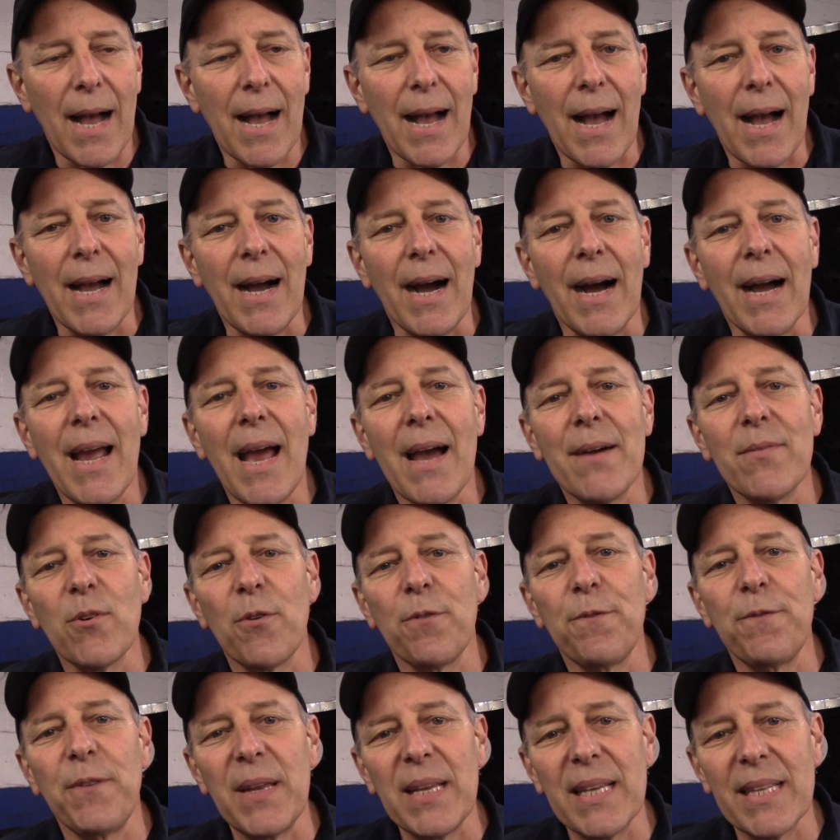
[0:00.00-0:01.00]
I have a
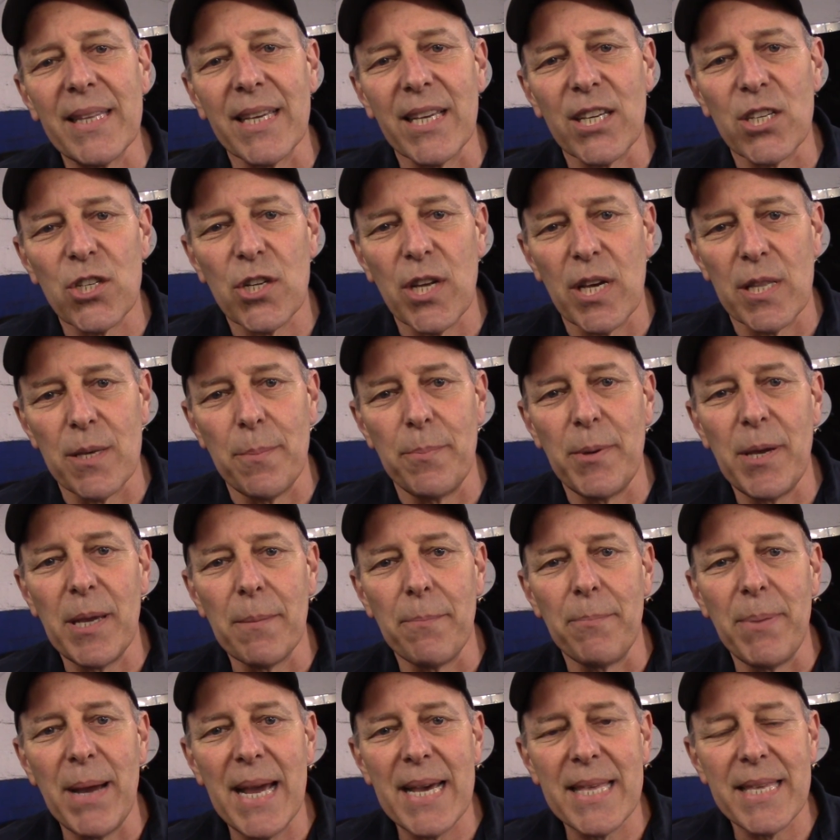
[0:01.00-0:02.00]
feeling it's going to be
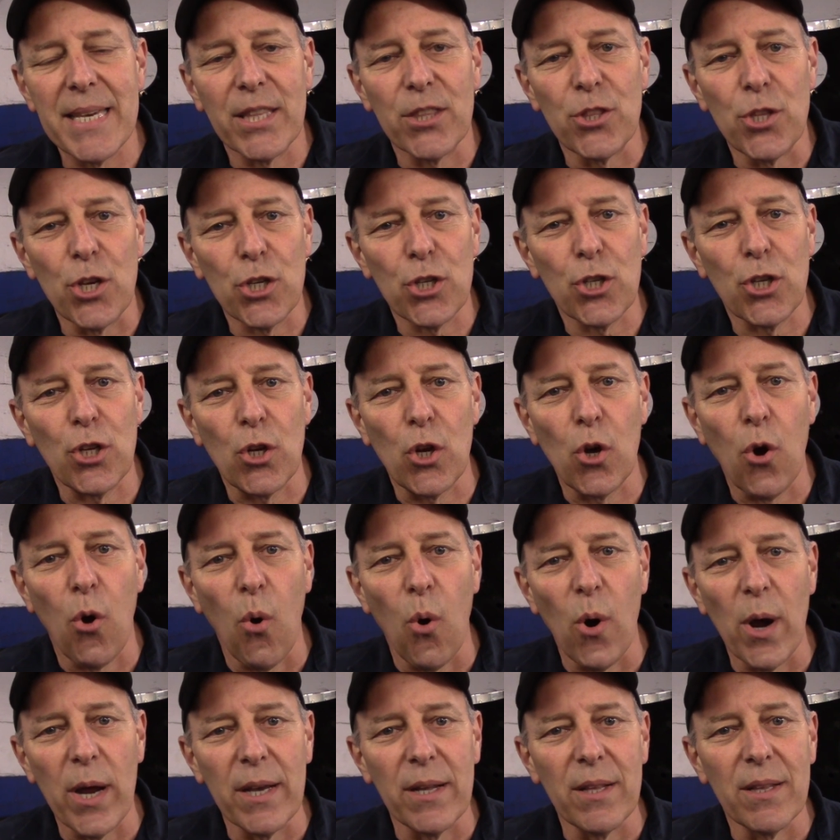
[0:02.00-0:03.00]
a bad ignition
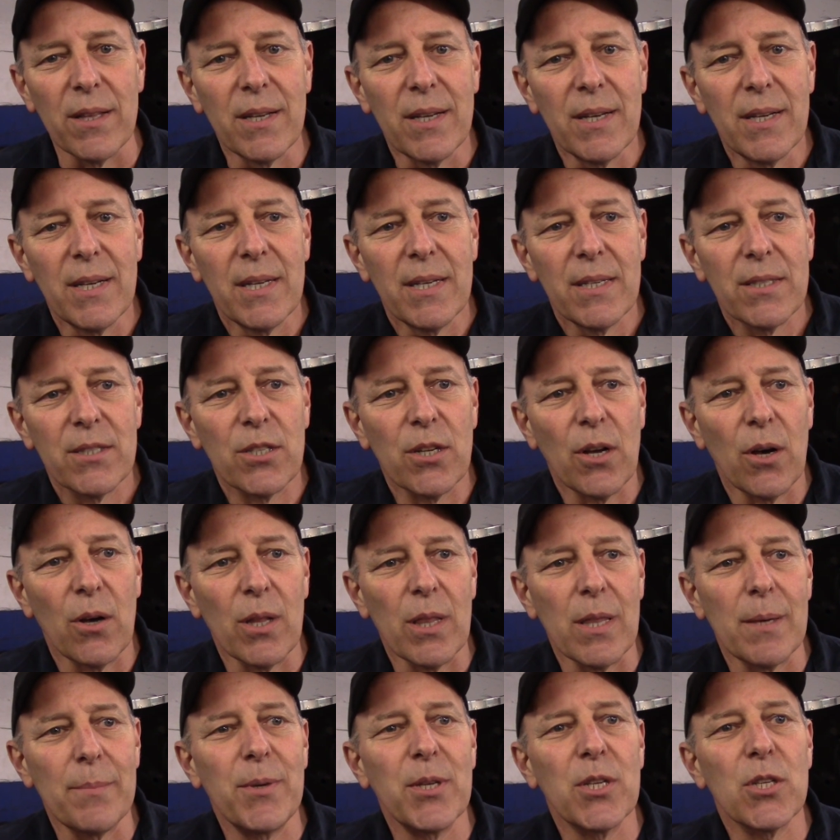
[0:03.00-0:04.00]
coil, so
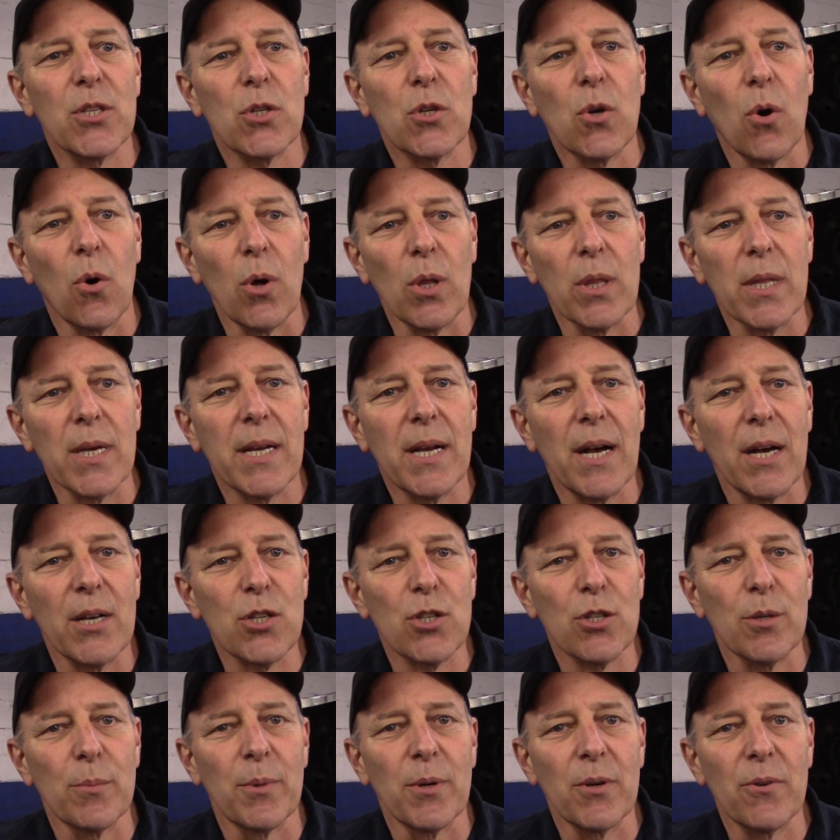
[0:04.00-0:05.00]
let me just call the
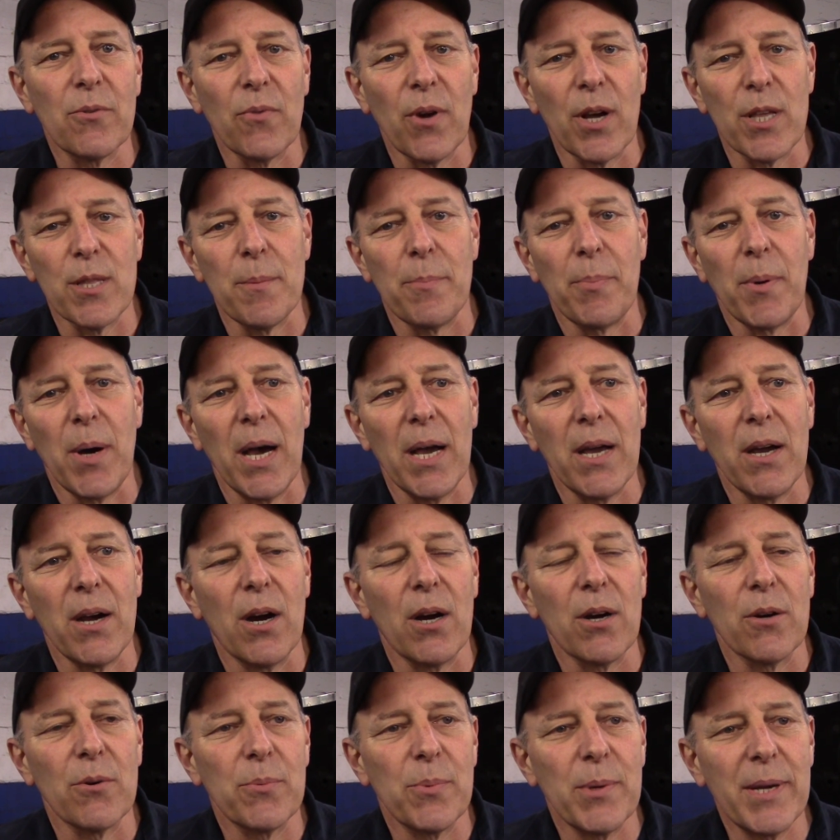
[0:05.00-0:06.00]
customer, run it by
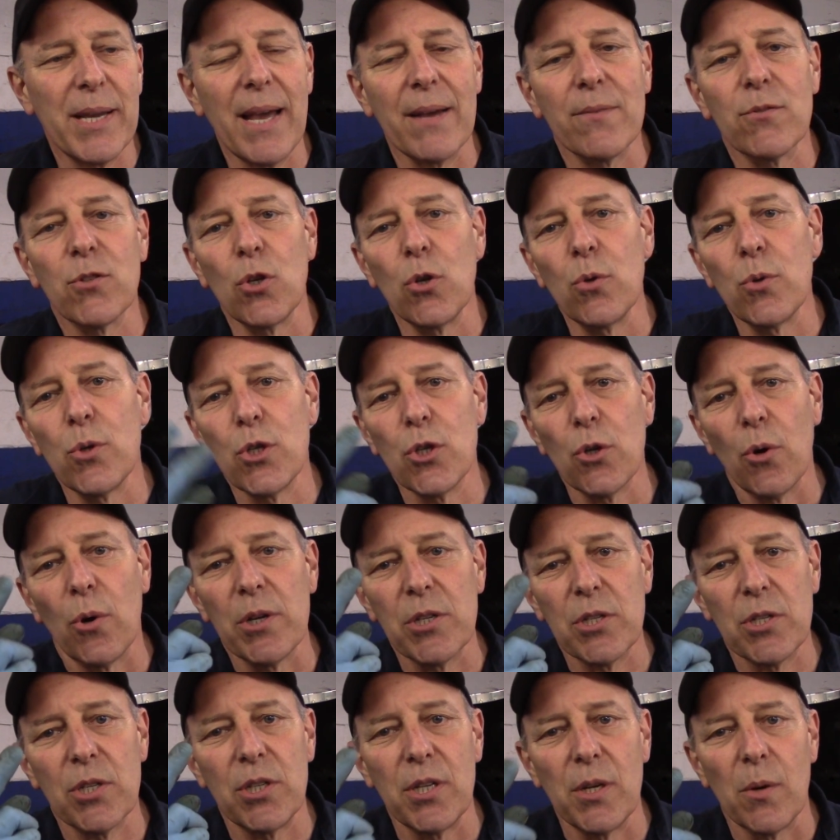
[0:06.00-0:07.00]
her. We have 2
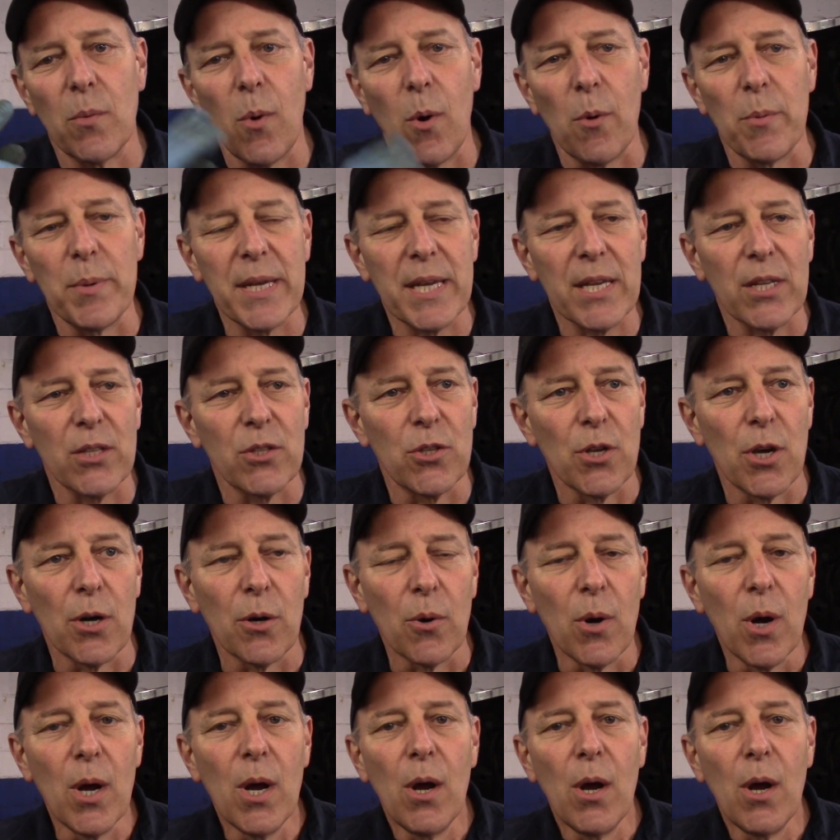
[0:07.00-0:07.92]
choices here what we can do.